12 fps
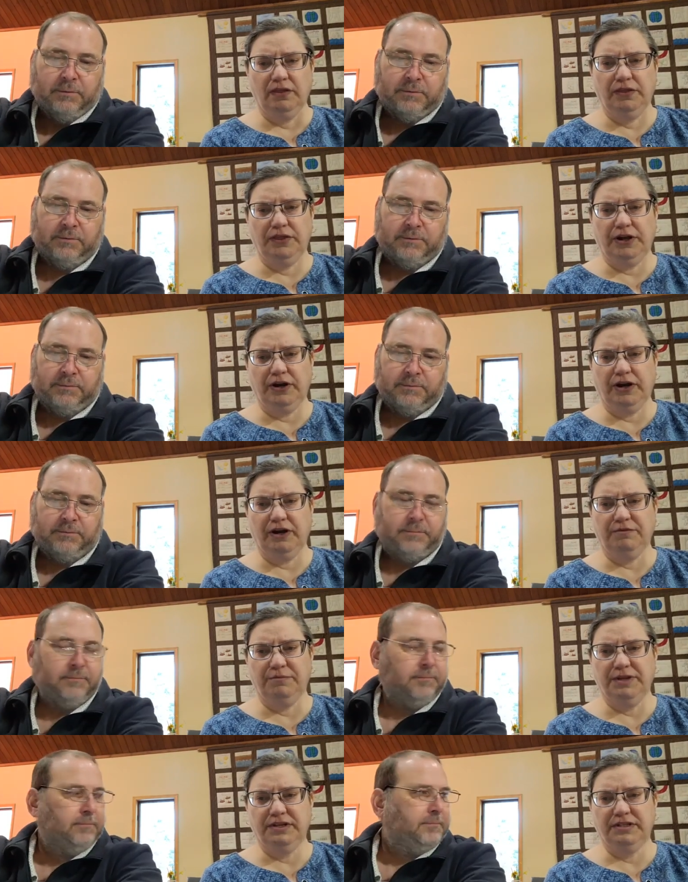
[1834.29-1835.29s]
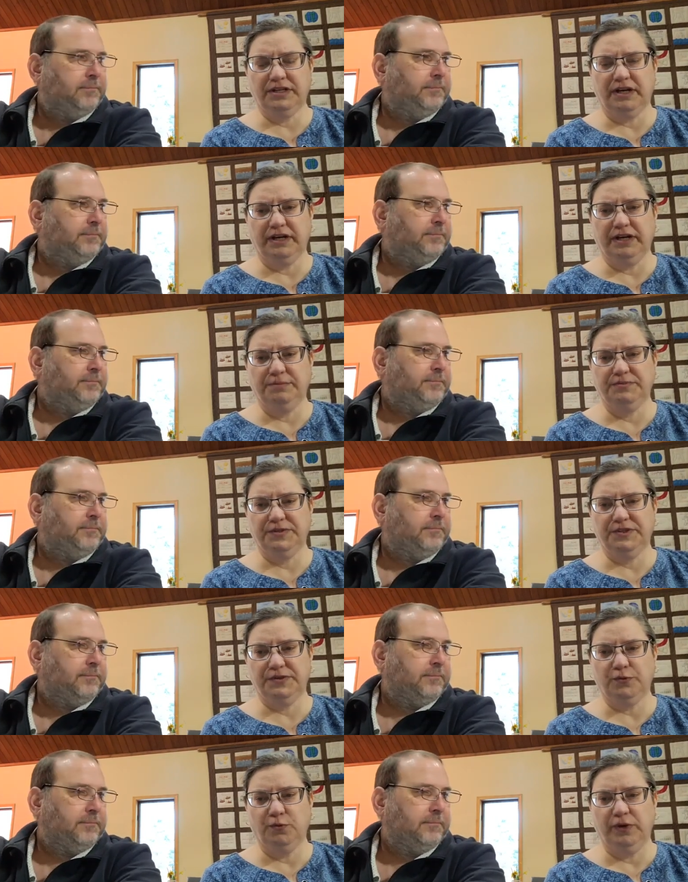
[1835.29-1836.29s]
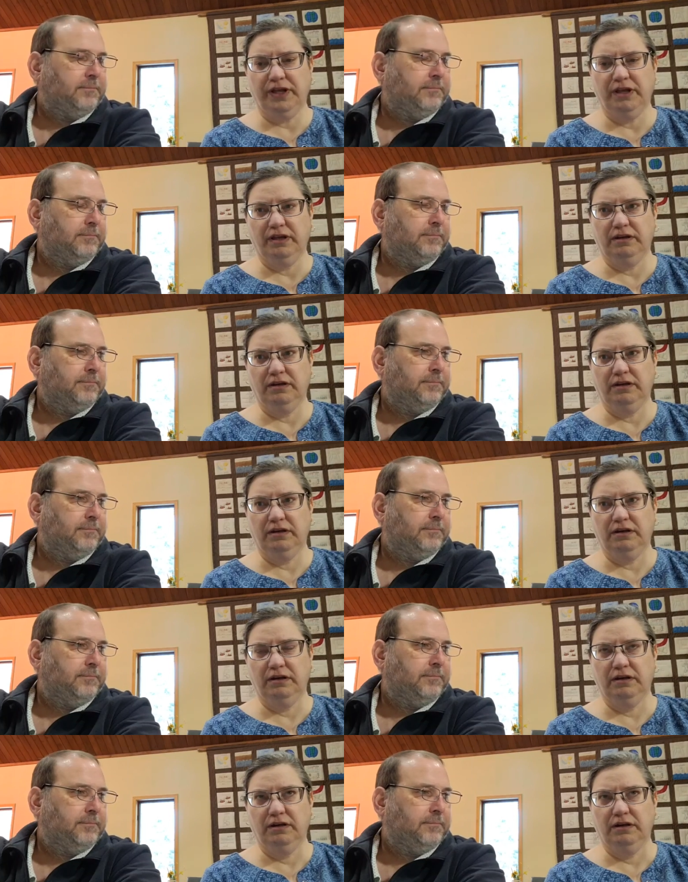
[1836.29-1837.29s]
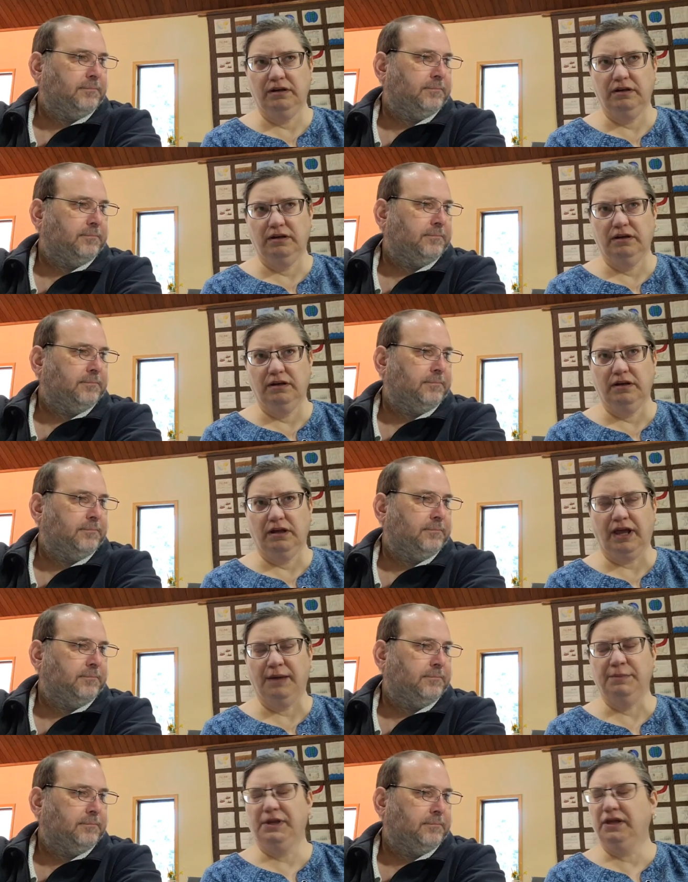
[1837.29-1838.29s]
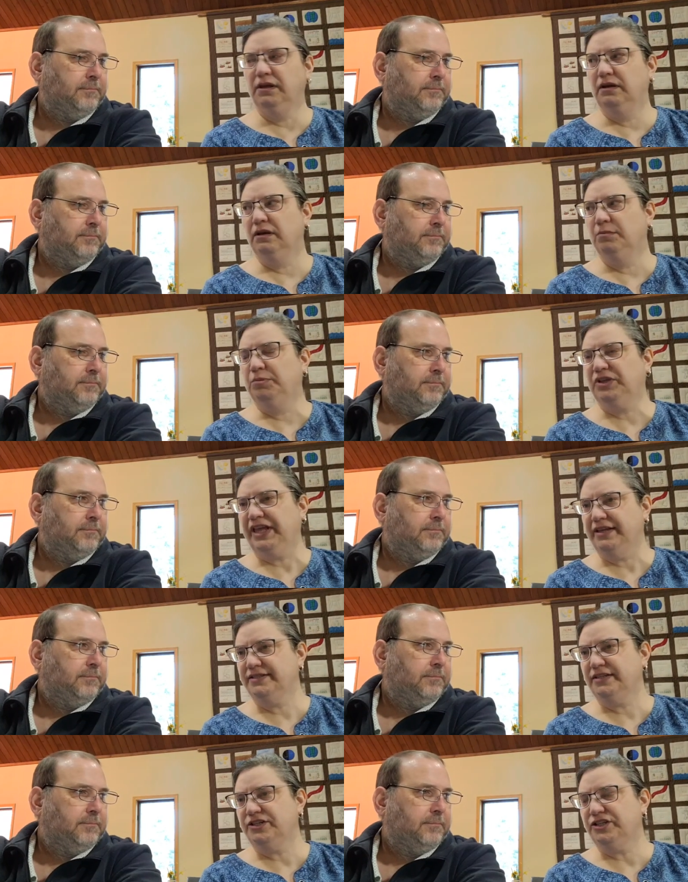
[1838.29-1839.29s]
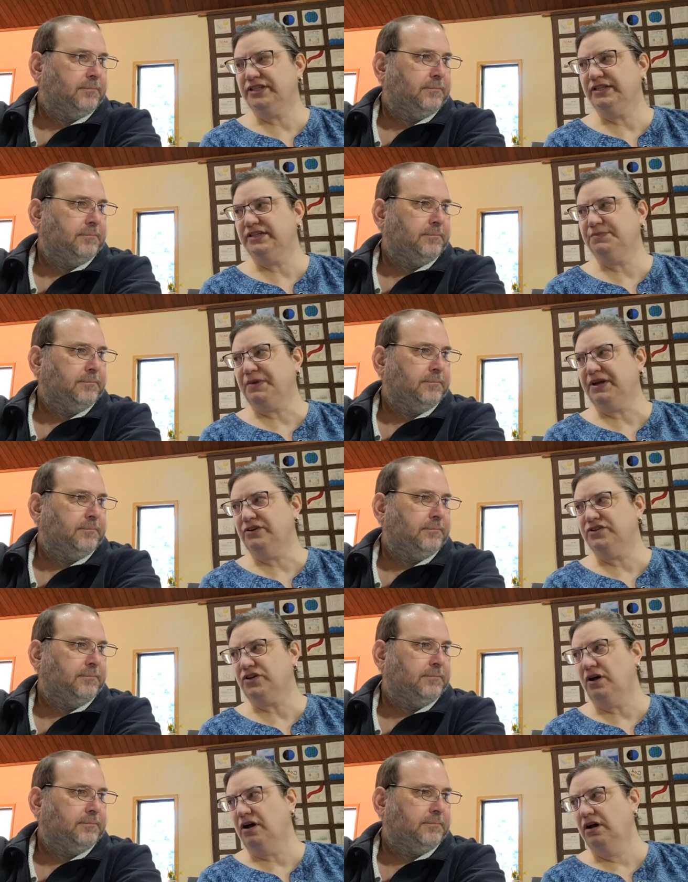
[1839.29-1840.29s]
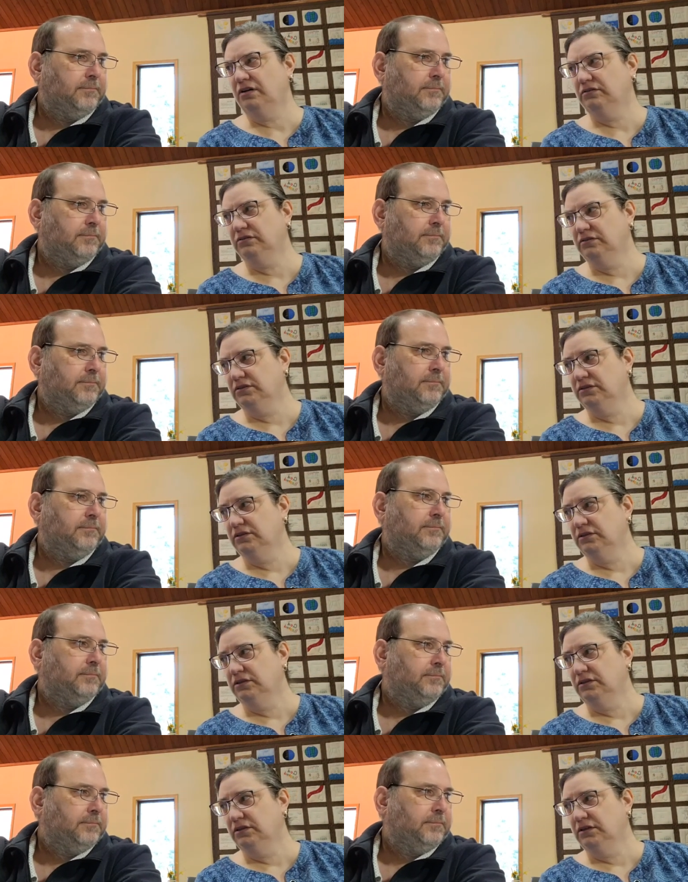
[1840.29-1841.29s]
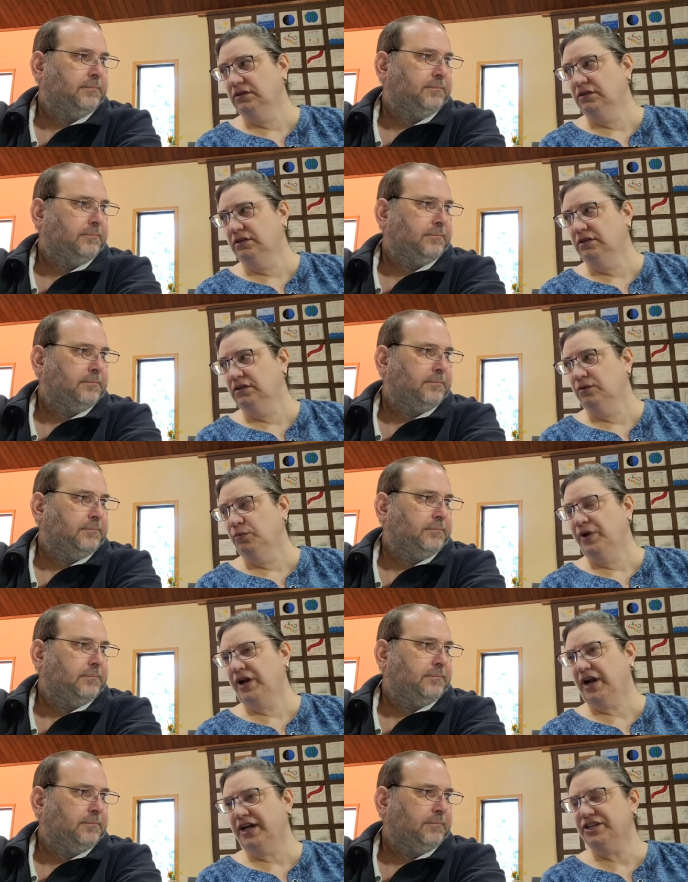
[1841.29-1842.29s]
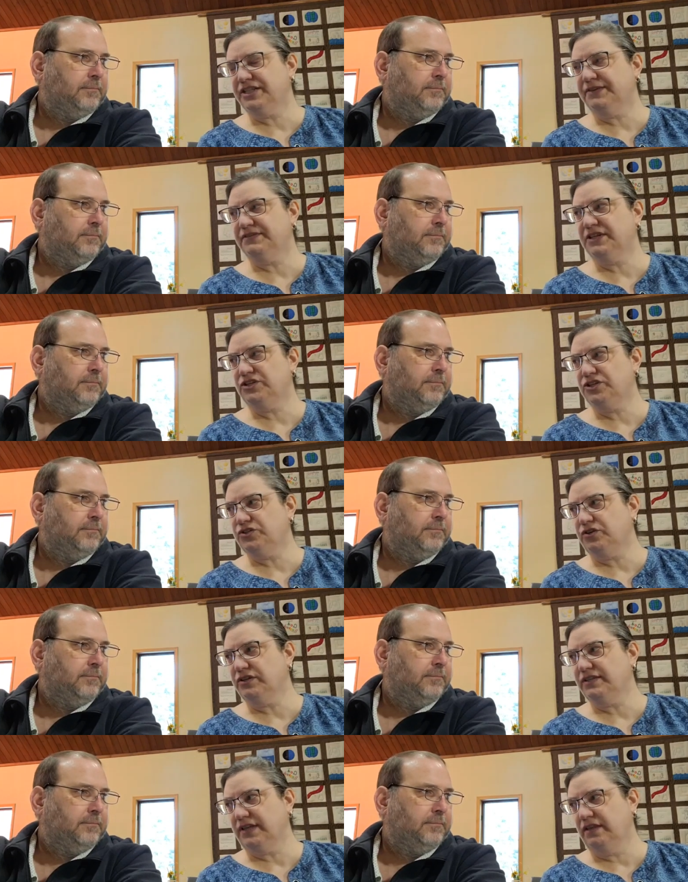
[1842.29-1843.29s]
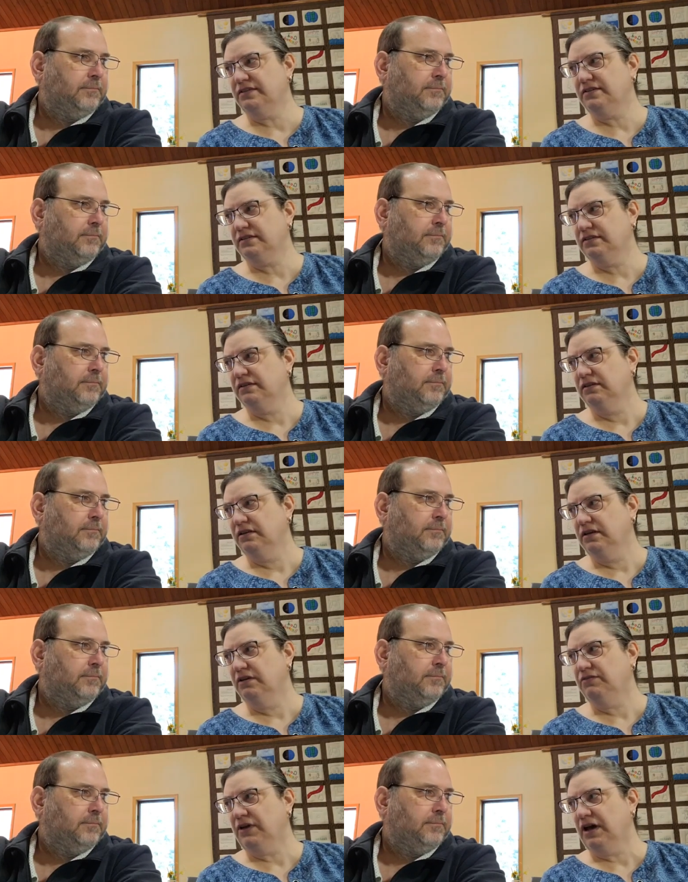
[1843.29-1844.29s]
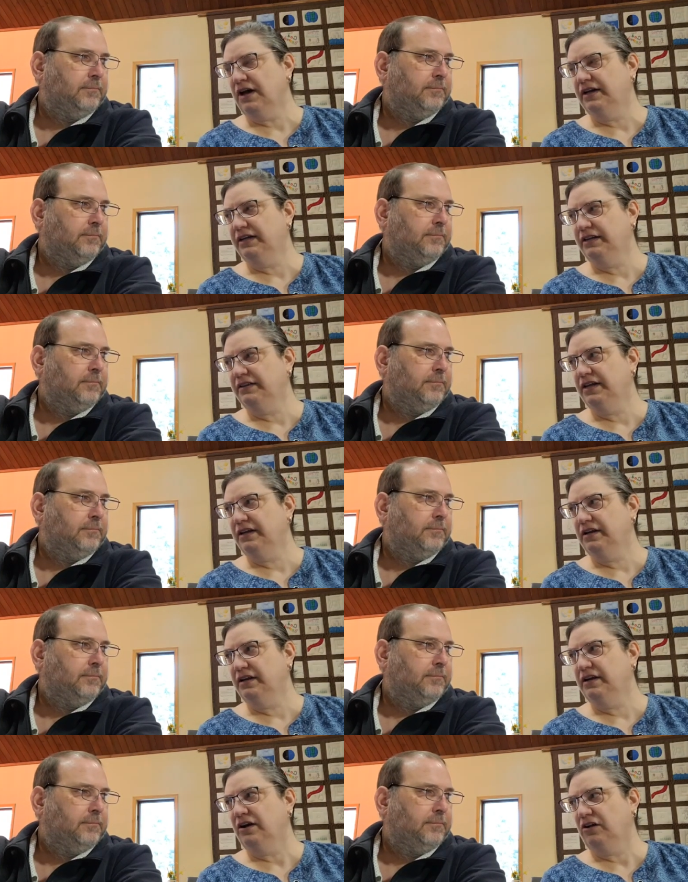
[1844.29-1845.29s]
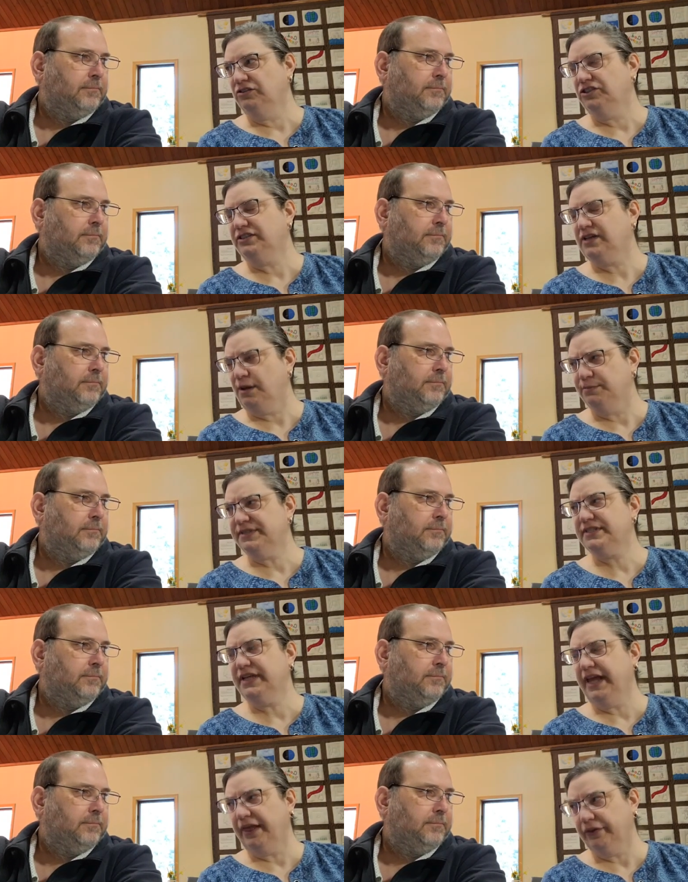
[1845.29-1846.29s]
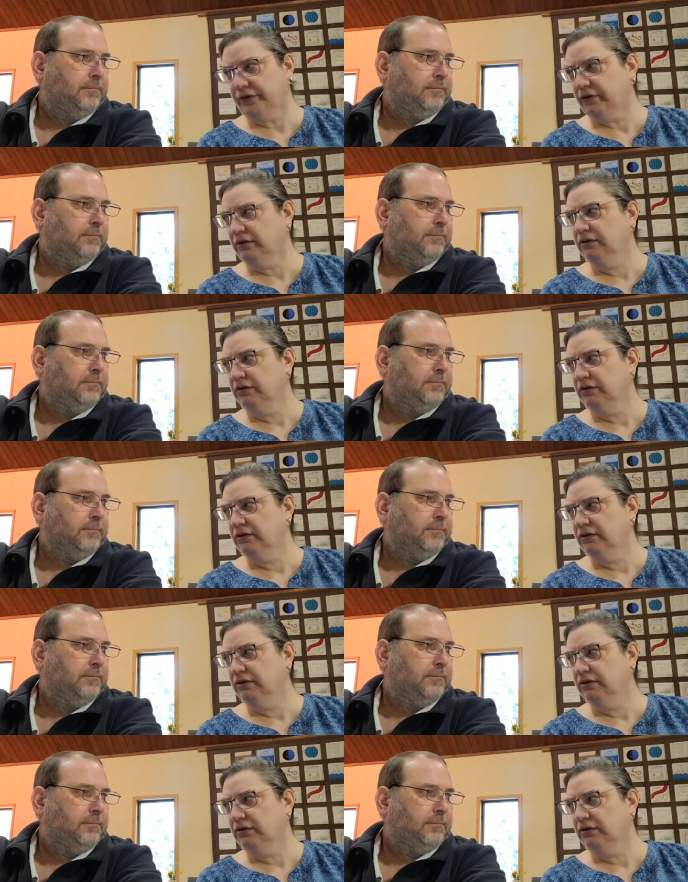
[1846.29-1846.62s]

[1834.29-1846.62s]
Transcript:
Speaker 1: there have been times when i'm in a place that just inspires awe where i just have such a strong sense of god and that it, it all just comes together